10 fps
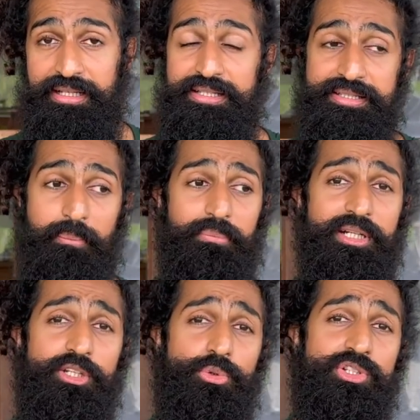
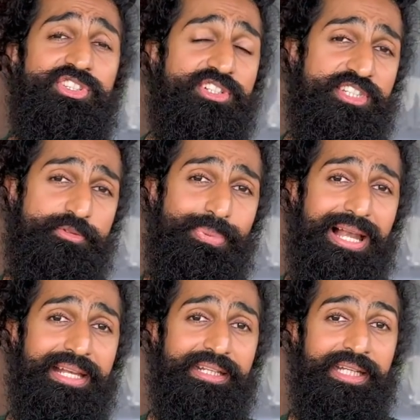somebody who is
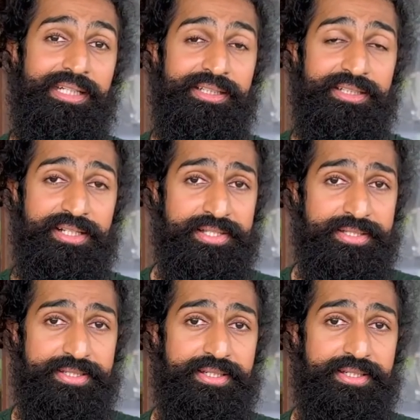dispelling ignorance,